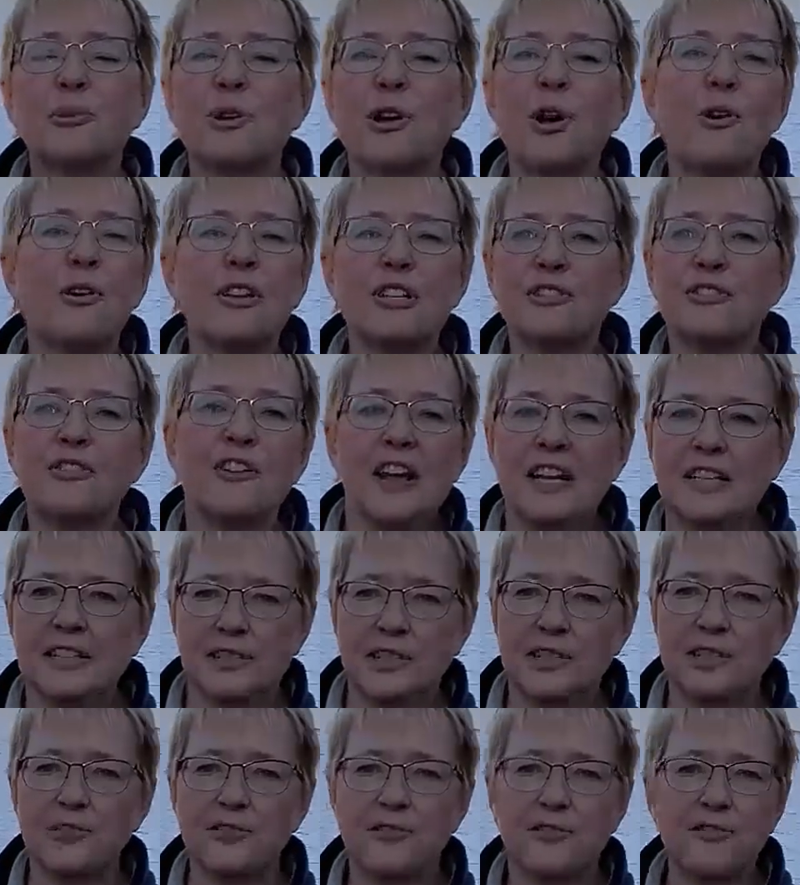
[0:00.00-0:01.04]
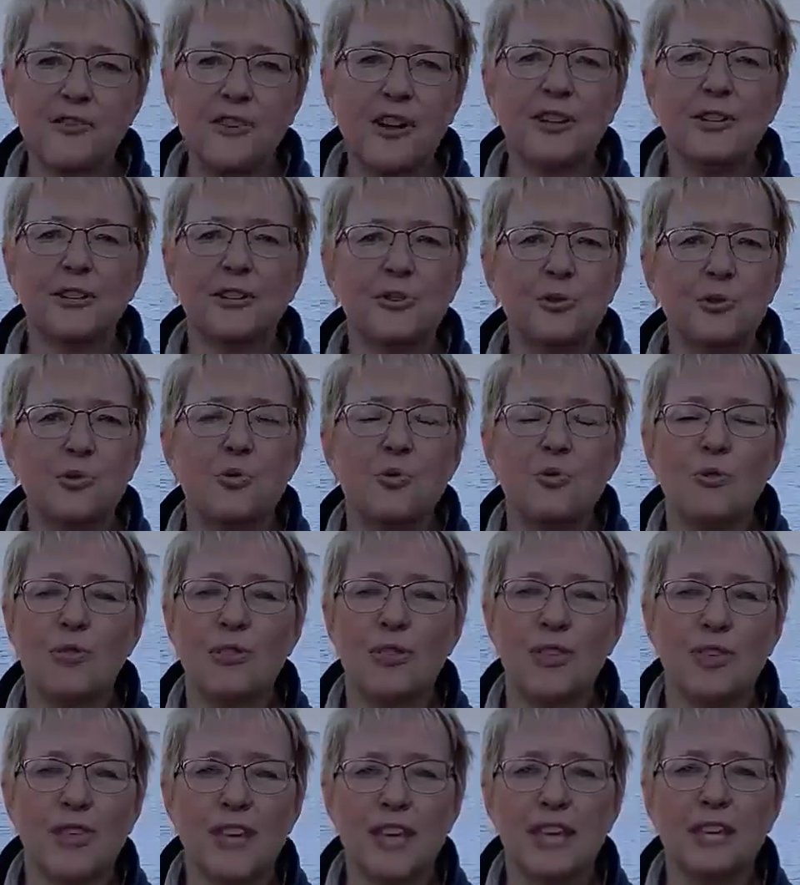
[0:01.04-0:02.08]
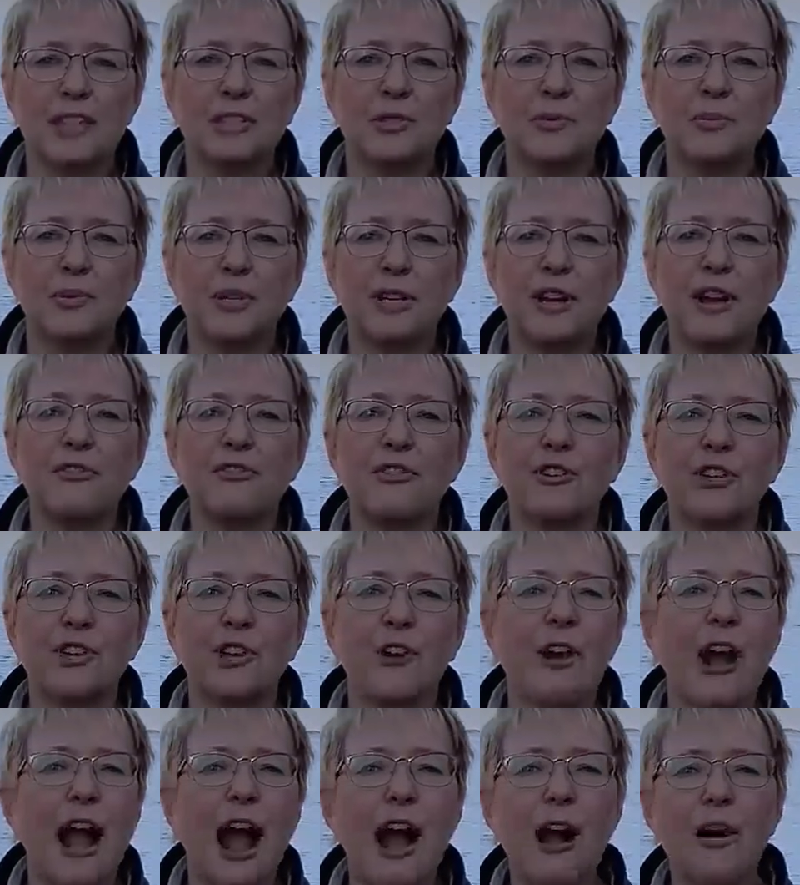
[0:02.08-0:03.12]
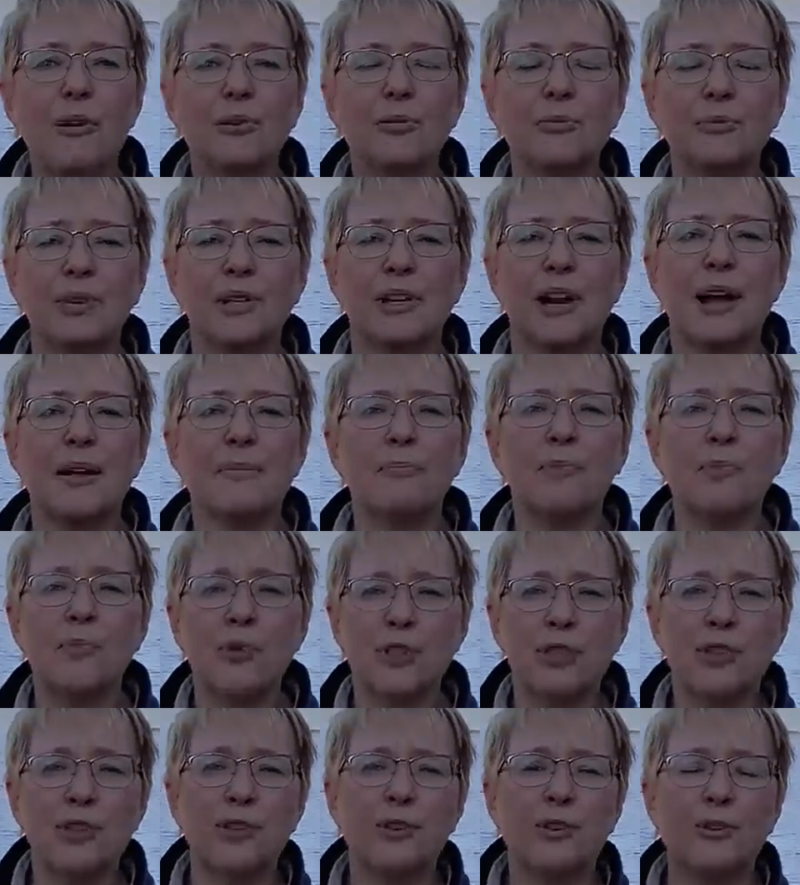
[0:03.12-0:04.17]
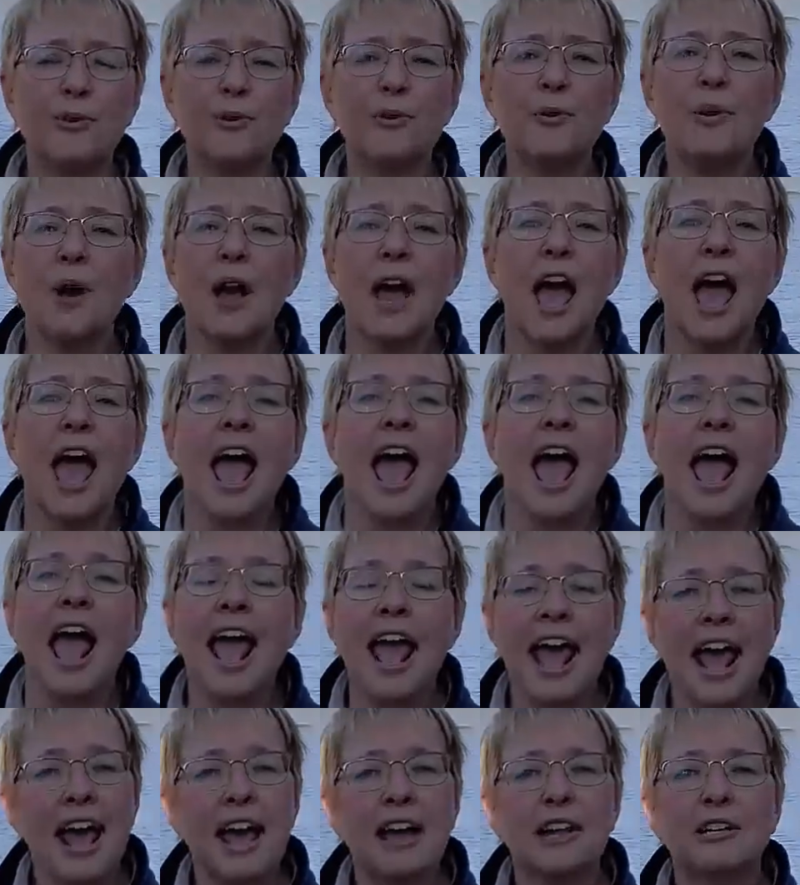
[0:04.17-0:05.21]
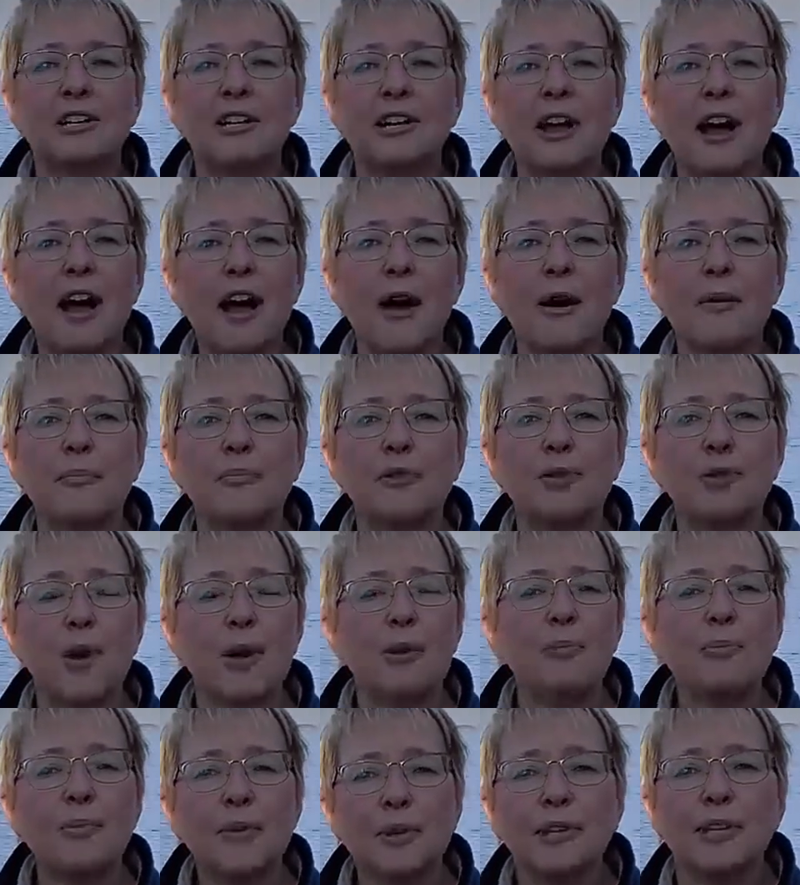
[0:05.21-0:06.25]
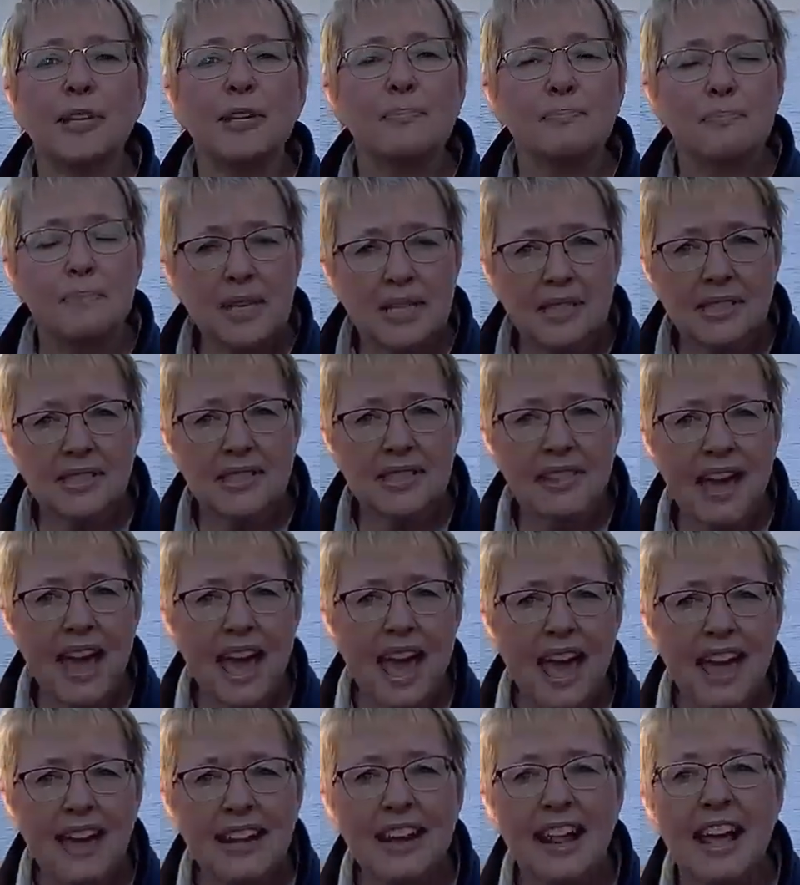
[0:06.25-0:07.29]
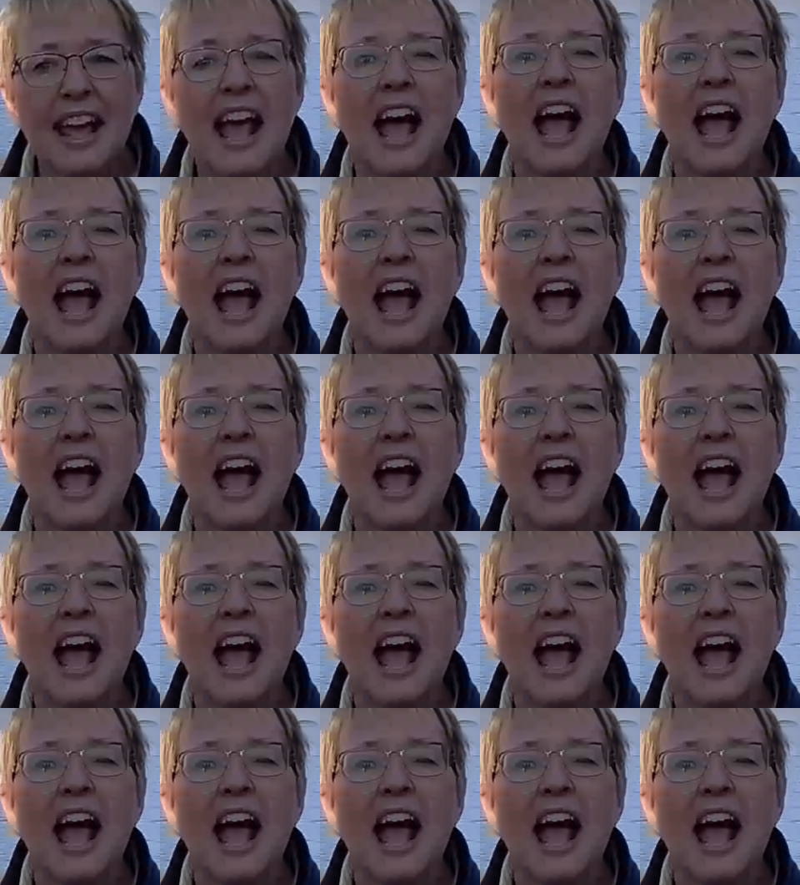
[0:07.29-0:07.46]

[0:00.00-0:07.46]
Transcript: We always find such fun, cool things whenever you're out when I'm with you, and so I really miss that.